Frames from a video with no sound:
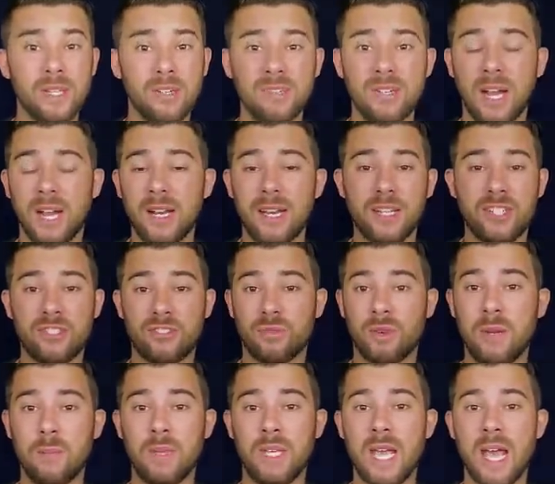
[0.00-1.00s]
they're not
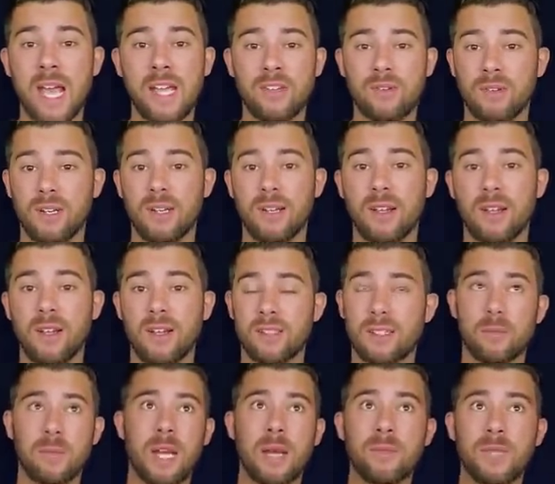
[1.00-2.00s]
extremely accurate.
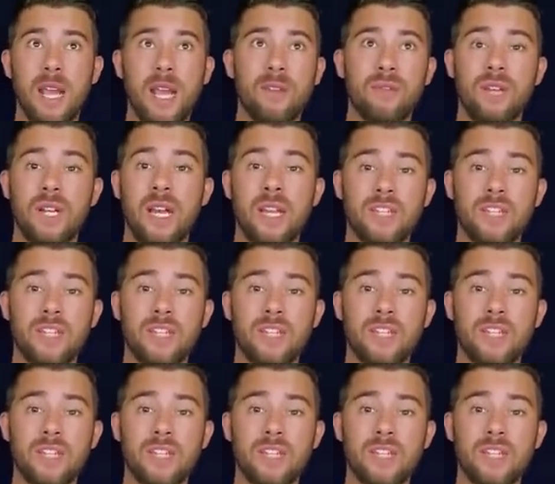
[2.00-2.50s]
Sometimes every